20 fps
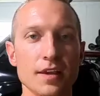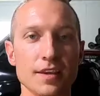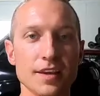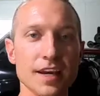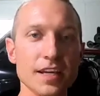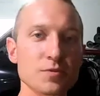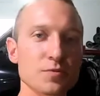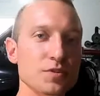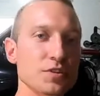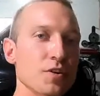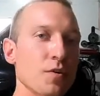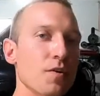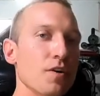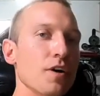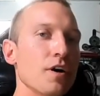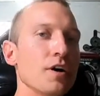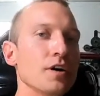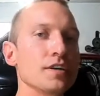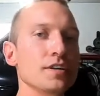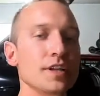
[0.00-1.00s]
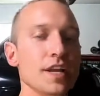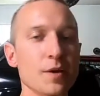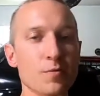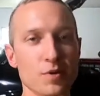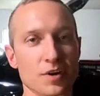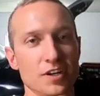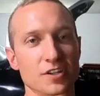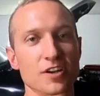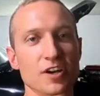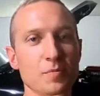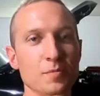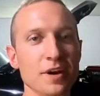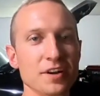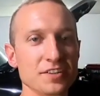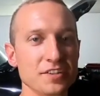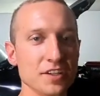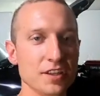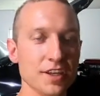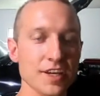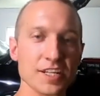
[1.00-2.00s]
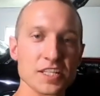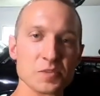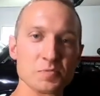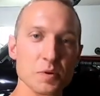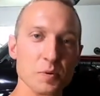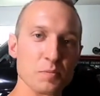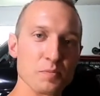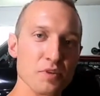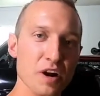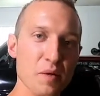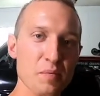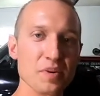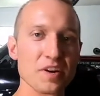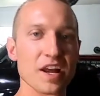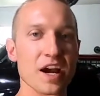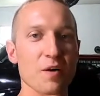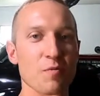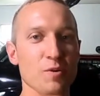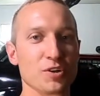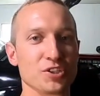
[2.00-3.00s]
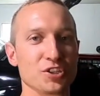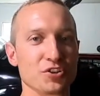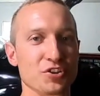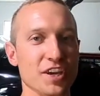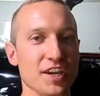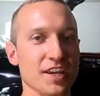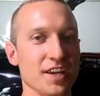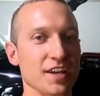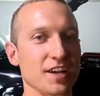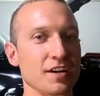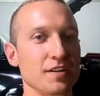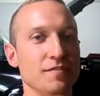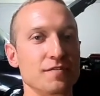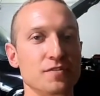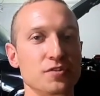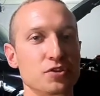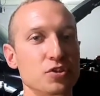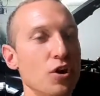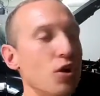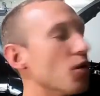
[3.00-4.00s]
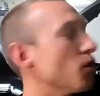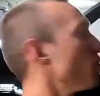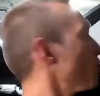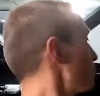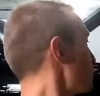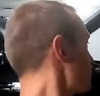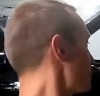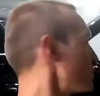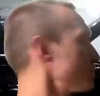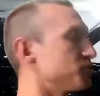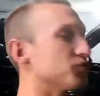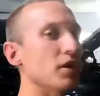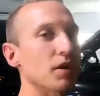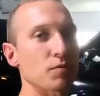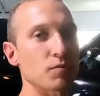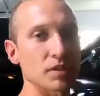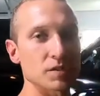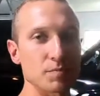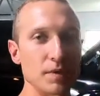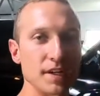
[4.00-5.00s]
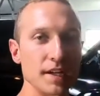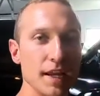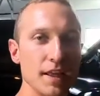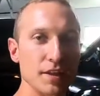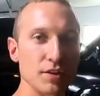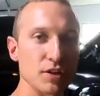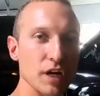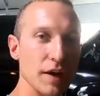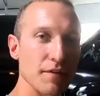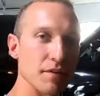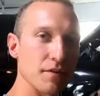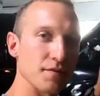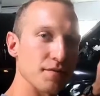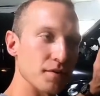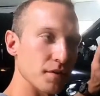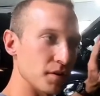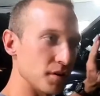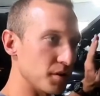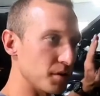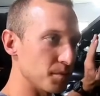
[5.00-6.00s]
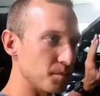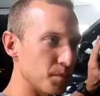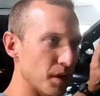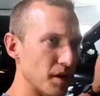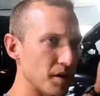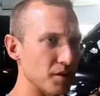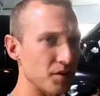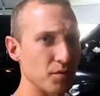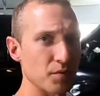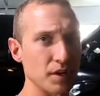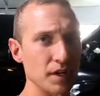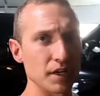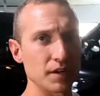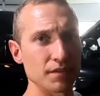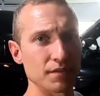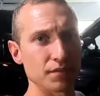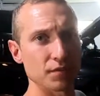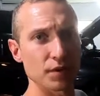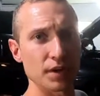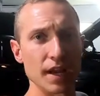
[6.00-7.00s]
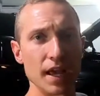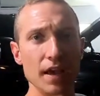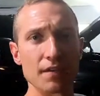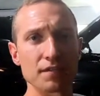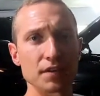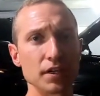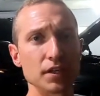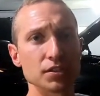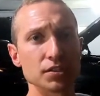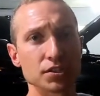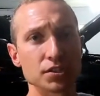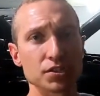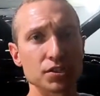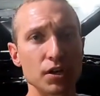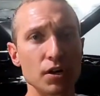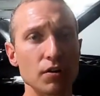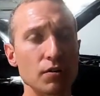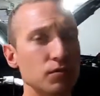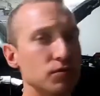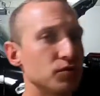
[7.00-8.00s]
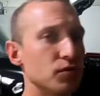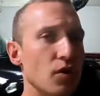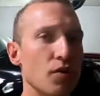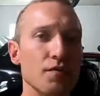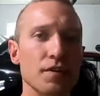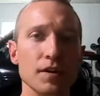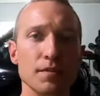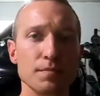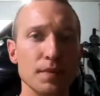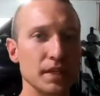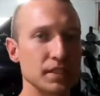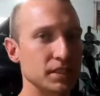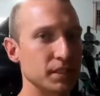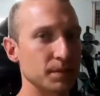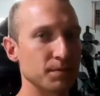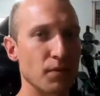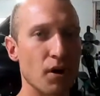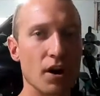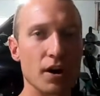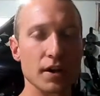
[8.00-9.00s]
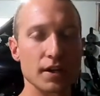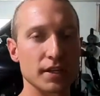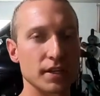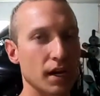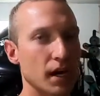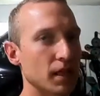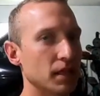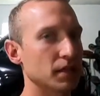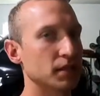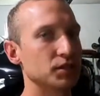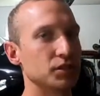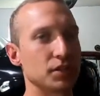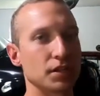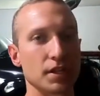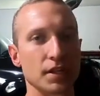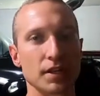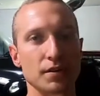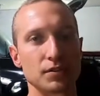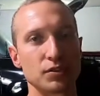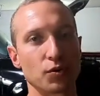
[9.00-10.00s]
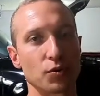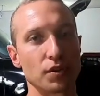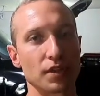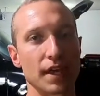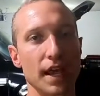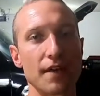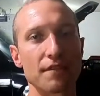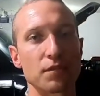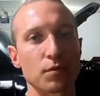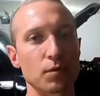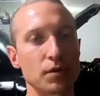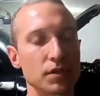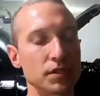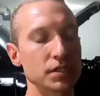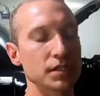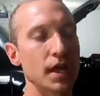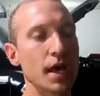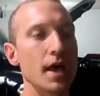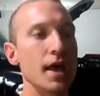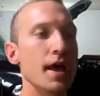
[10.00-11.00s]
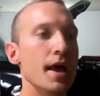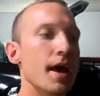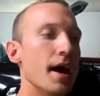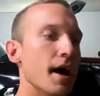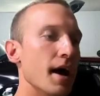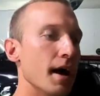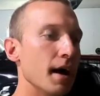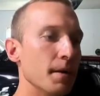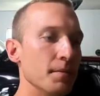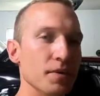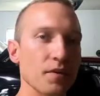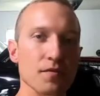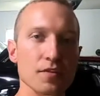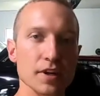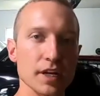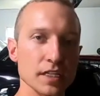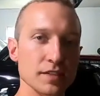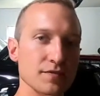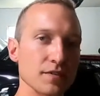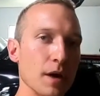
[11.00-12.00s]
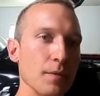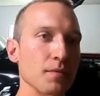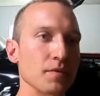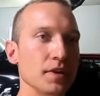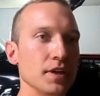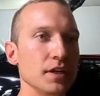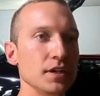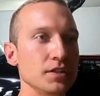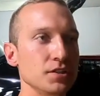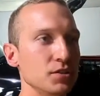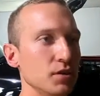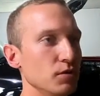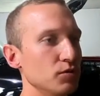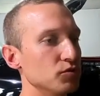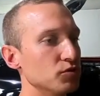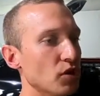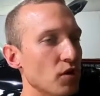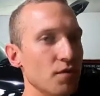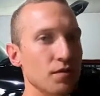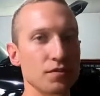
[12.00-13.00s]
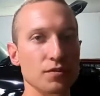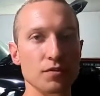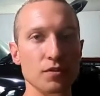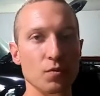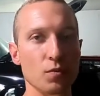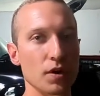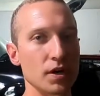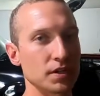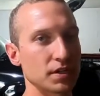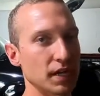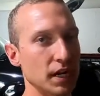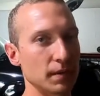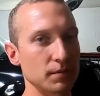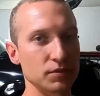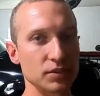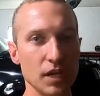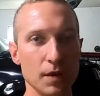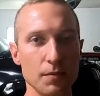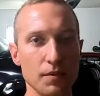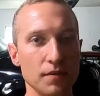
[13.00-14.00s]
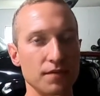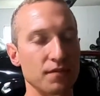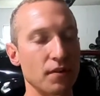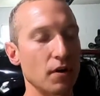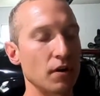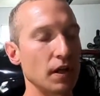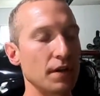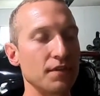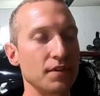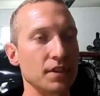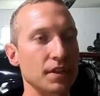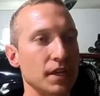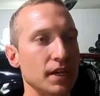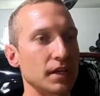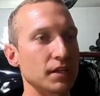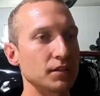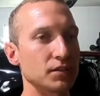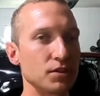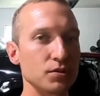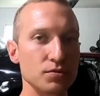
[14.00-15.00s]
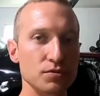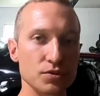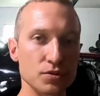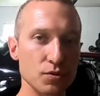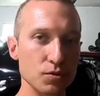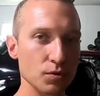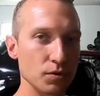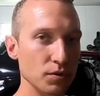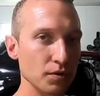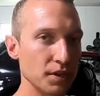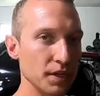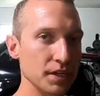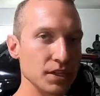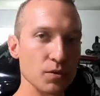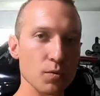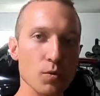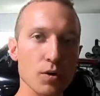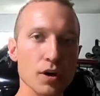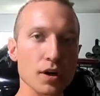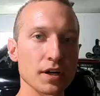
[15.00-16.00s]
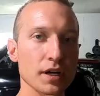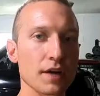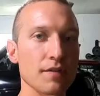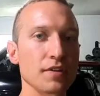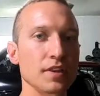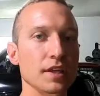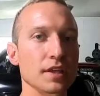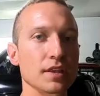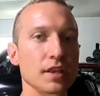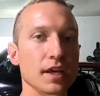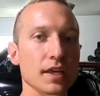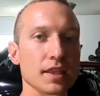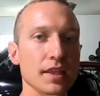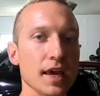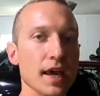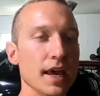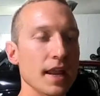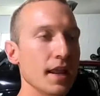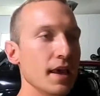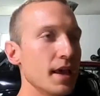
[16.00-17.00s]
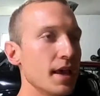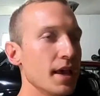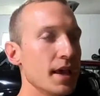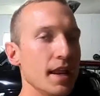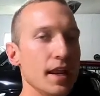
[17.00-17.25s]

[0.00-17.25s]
Guys, what's going on? Today we're going to talk about deletes, but probably not what you're thinking of. So this truck was my daily driver for probably three and a half years or so. Drove it, basically bought it in college and then shortly afterwards, for the next couple of years. So drove it through the wintertime, summer, fall, everything, to school, then to work, everything like that.